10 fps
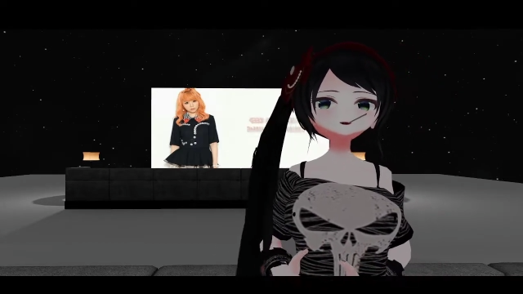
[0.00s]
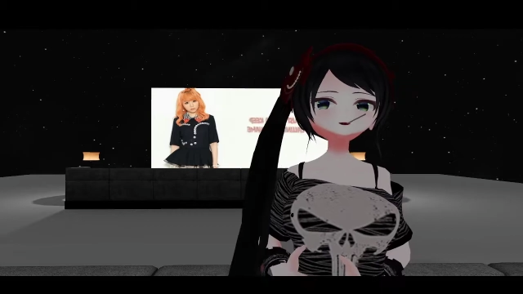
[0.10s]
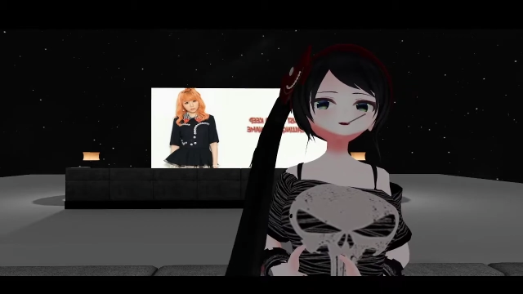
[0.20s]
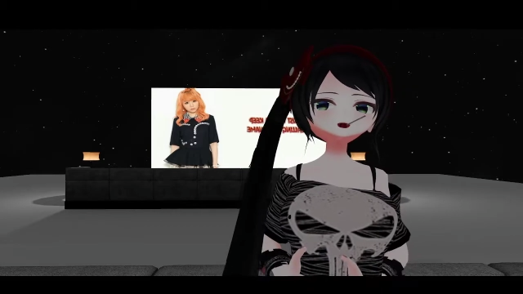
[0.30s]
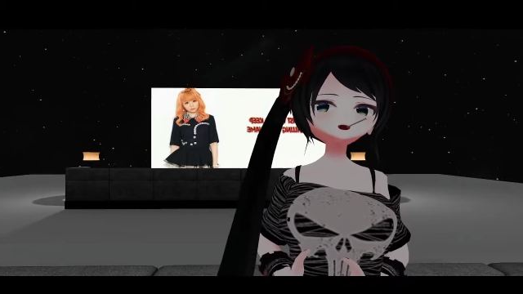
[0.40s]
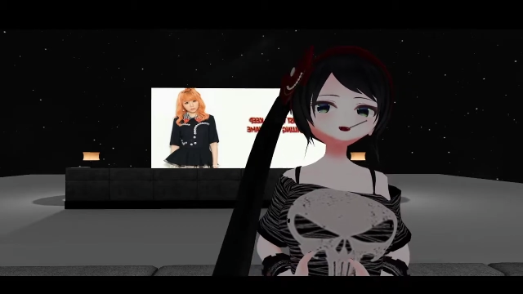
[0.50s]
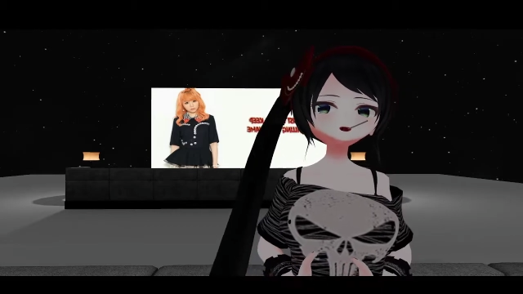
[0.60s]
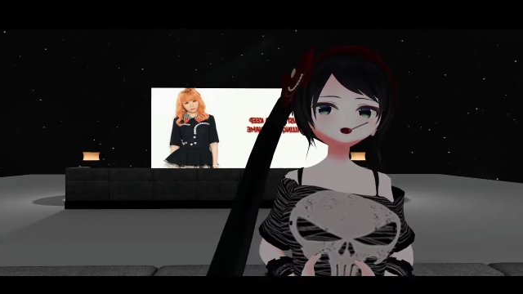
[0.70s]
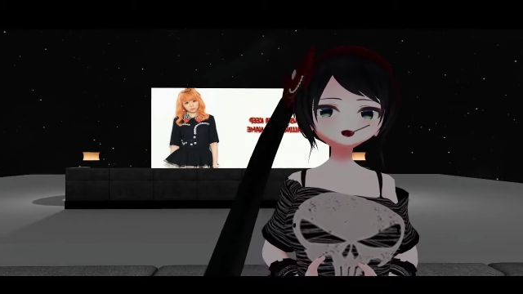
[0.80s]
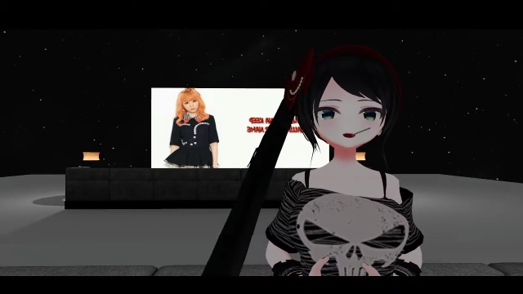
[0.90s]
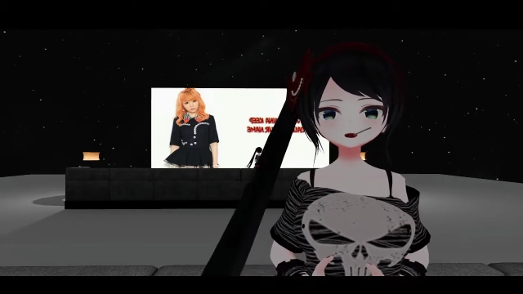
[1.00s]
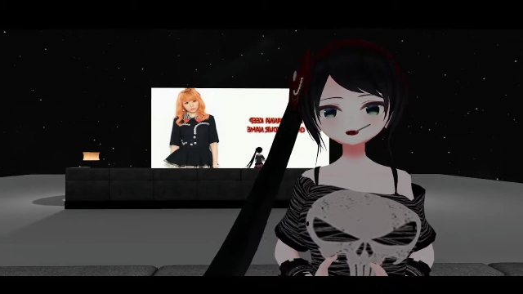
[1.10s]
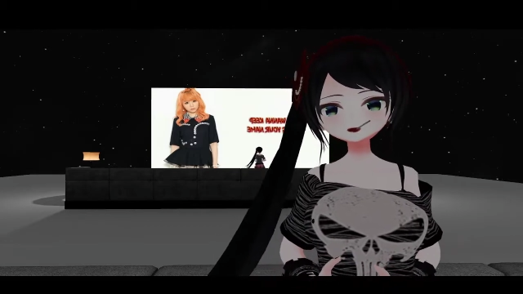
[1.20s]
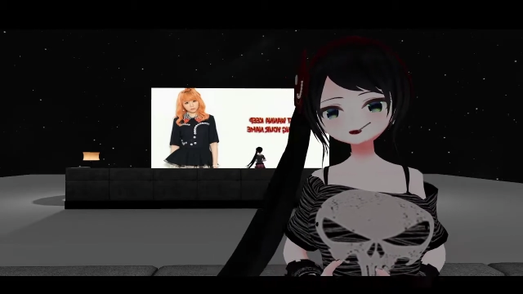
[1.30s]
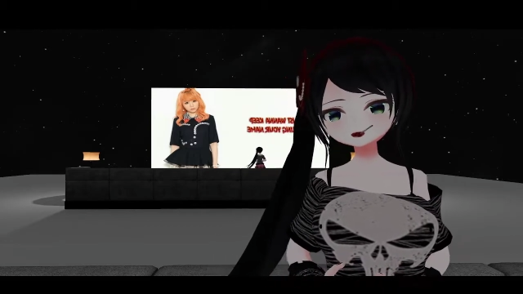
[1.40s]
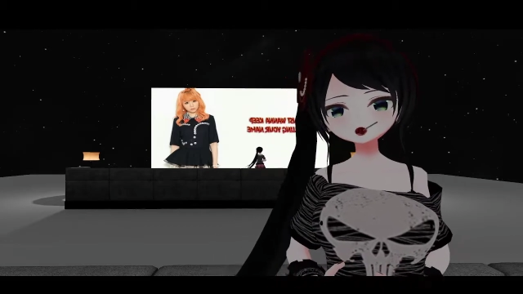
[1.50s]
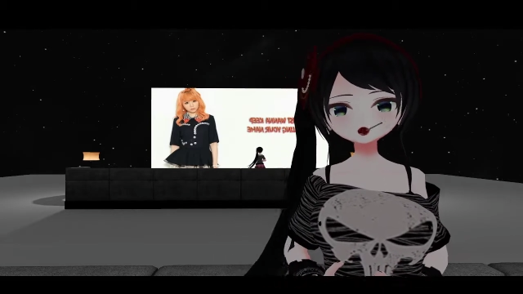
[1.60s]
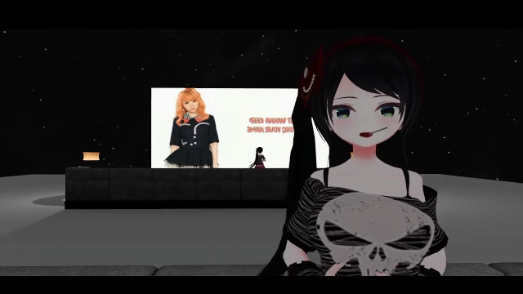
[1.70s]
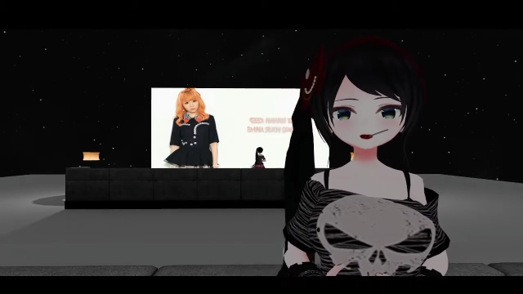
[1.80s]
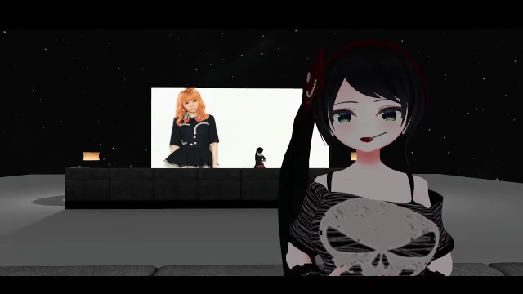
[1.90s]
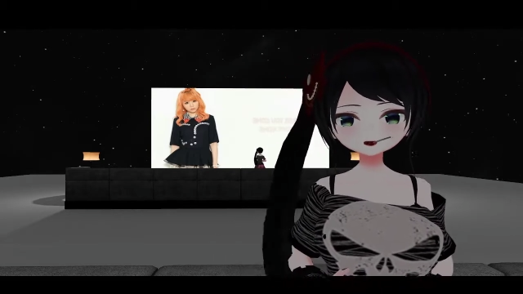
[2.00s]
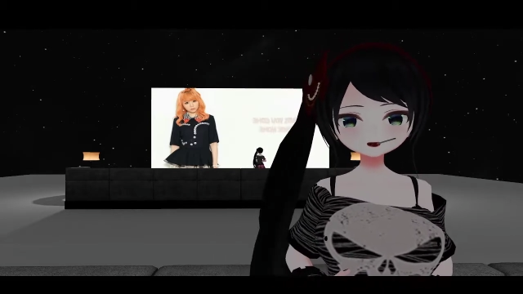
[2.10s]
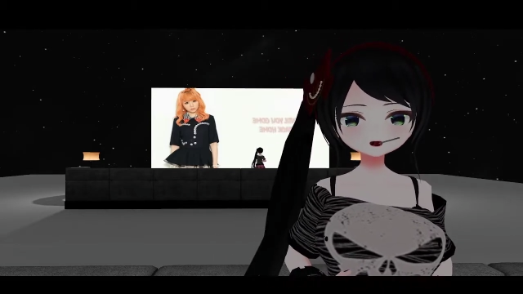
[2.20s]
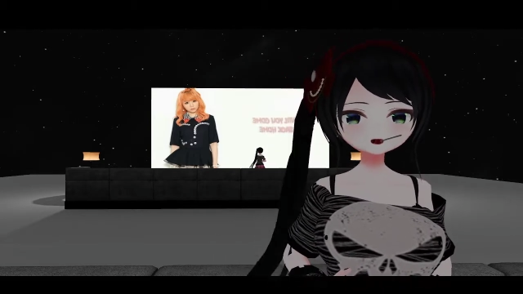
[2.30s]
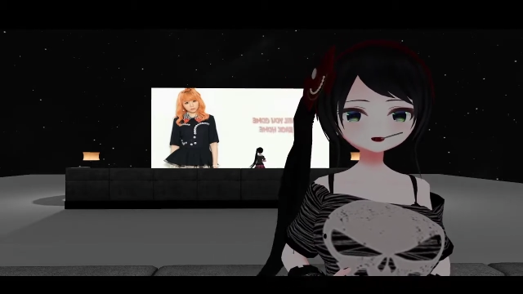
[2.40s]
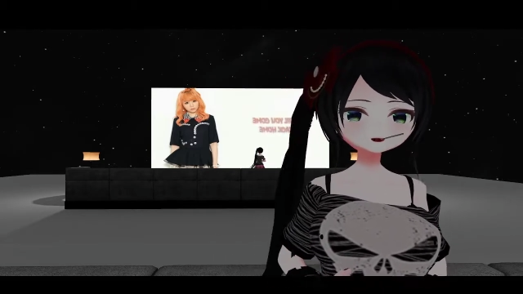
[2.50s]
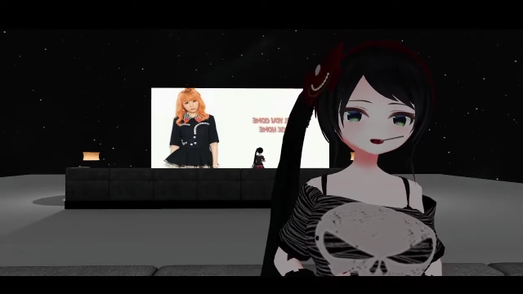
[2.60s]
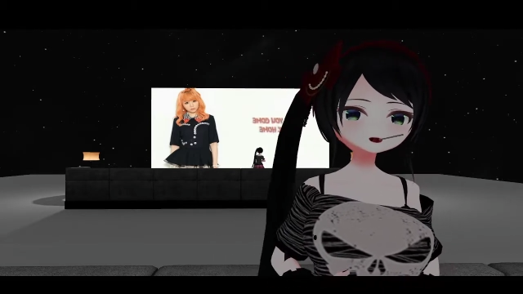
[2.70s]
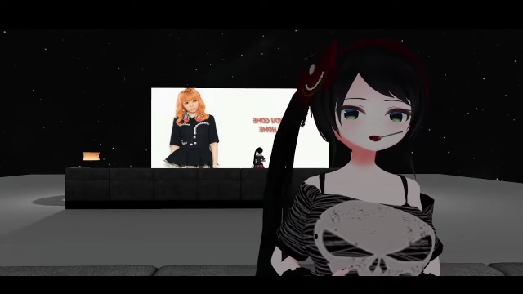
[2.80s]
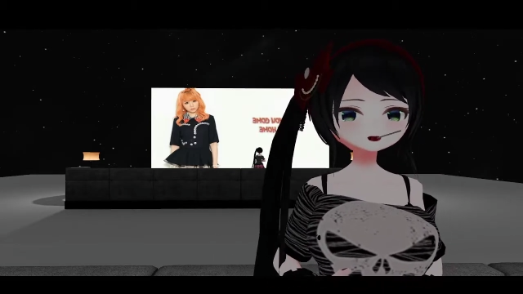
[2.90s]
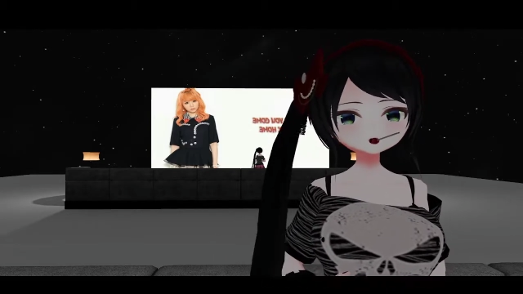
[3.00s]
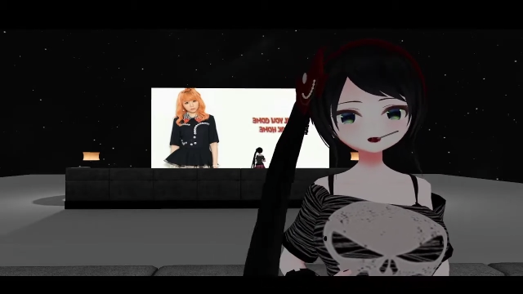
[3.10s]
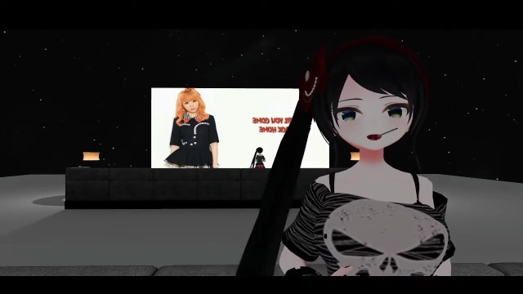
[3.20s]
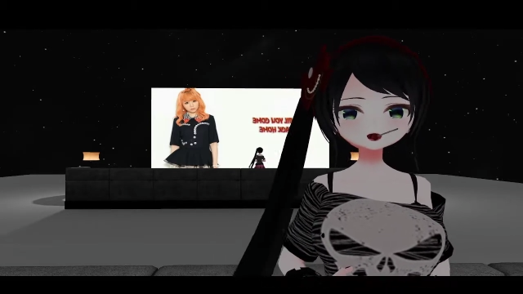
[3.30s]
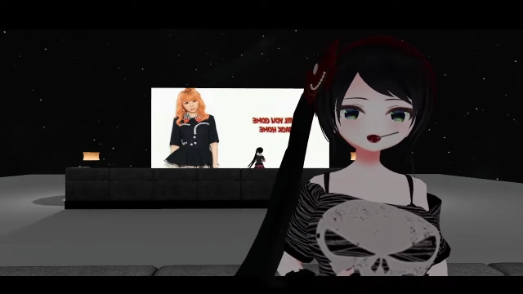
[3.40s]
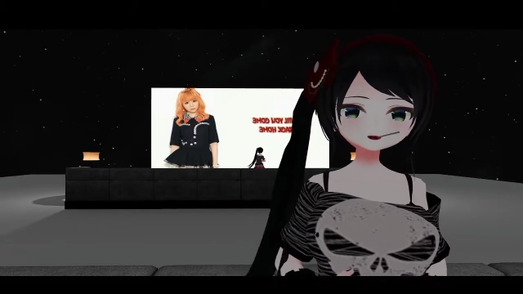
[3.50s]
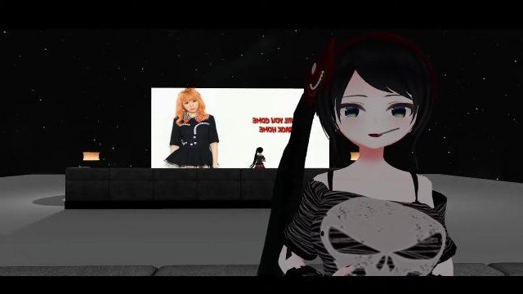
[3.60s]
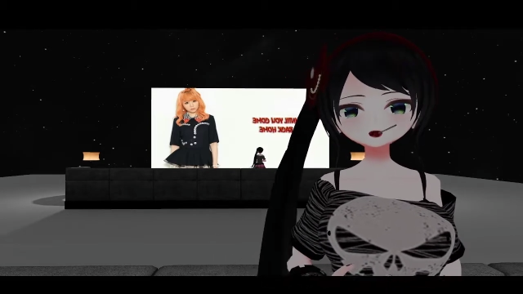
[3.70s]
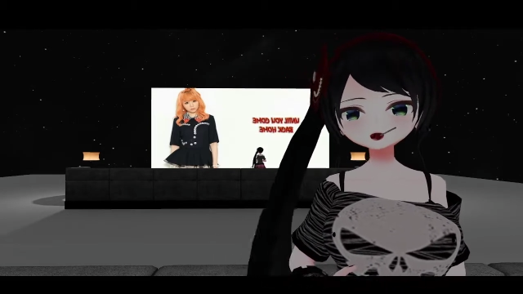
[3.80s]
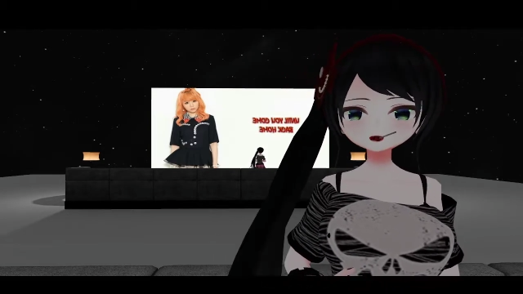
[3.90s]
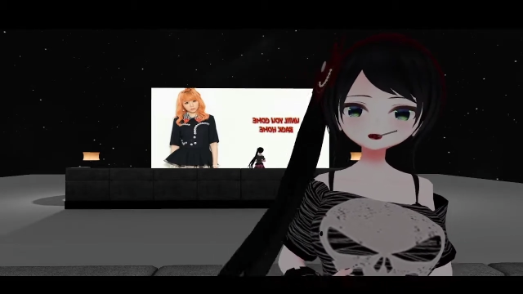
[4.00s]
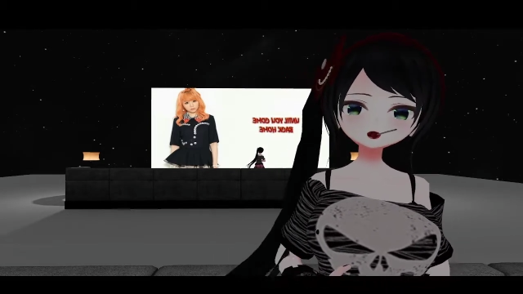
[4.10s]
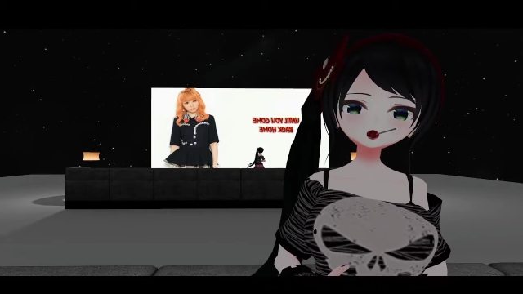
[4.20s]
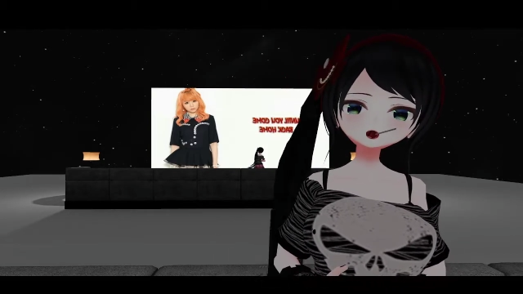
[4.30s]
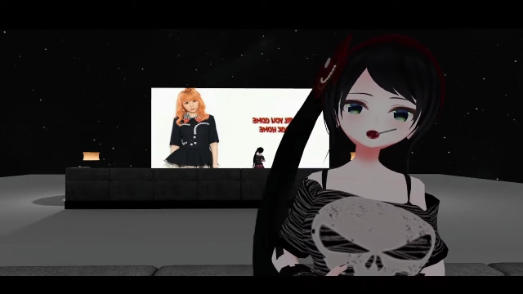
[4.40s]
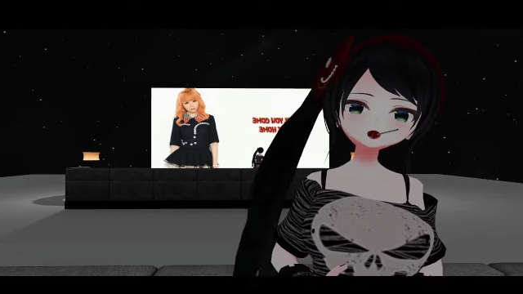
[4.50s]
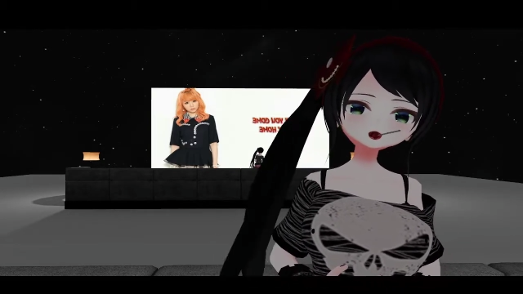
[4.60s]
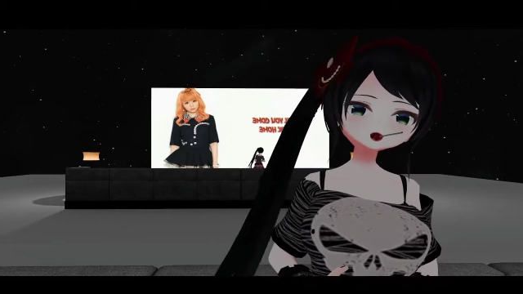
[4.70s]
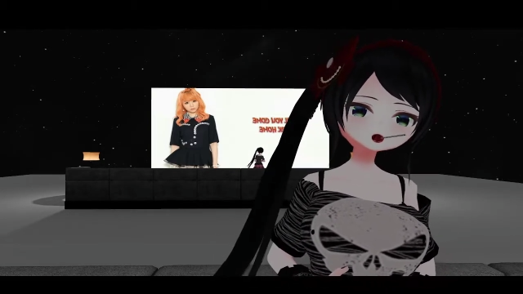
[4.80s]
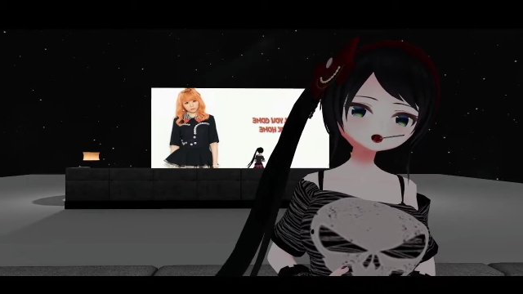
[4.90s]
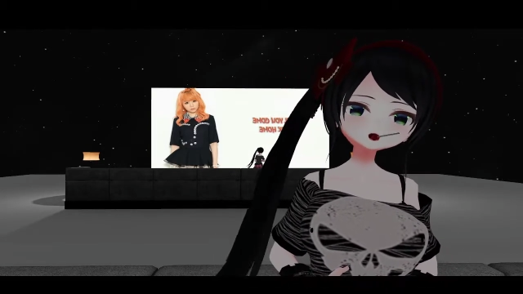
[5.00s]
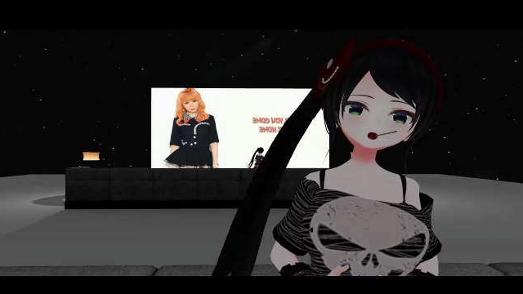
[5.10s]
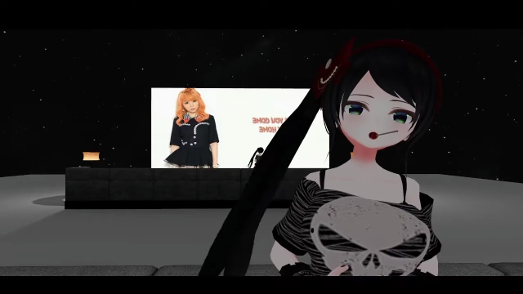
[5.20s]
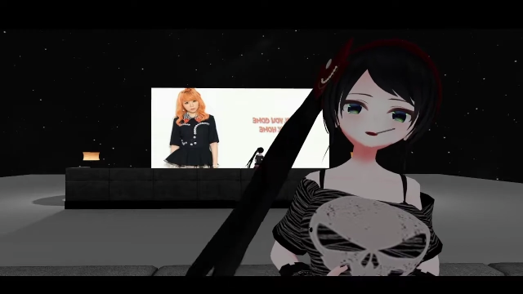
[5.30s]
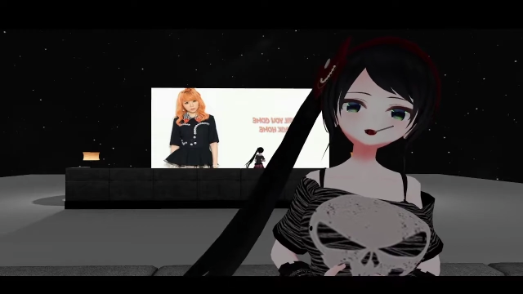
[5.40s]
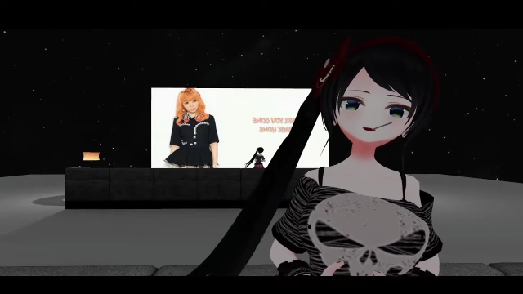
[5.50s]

I just wanna keep calling your name until you come back home.